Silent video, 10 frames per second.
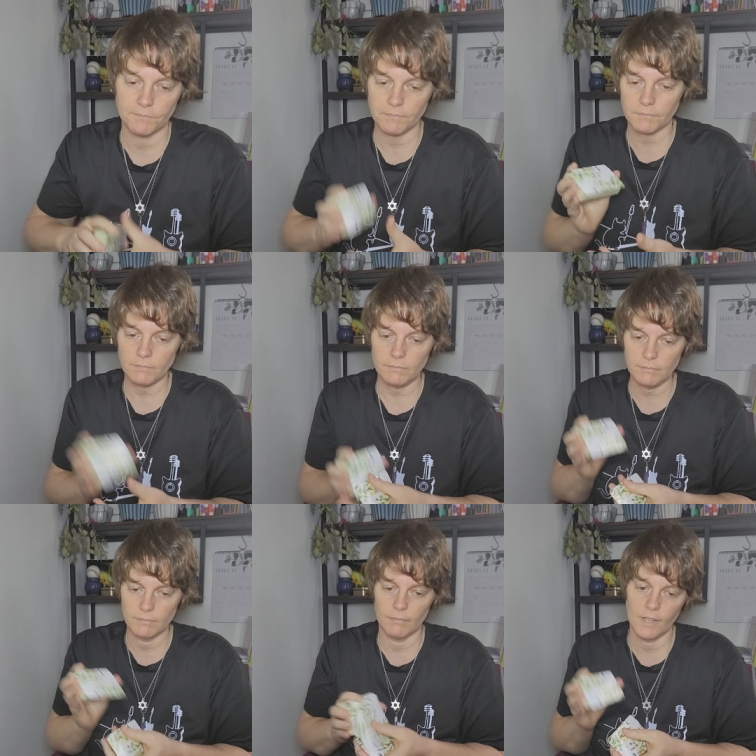
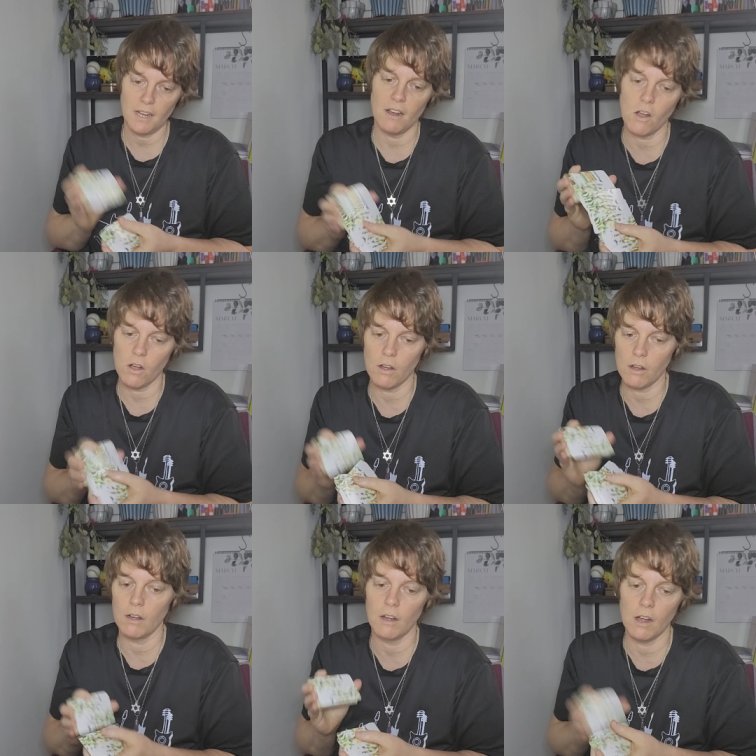
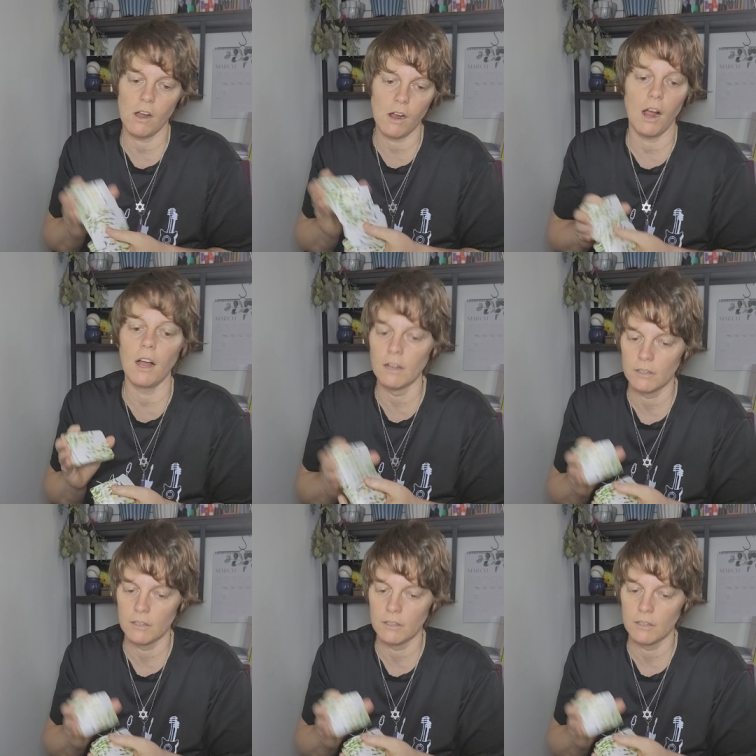Aww.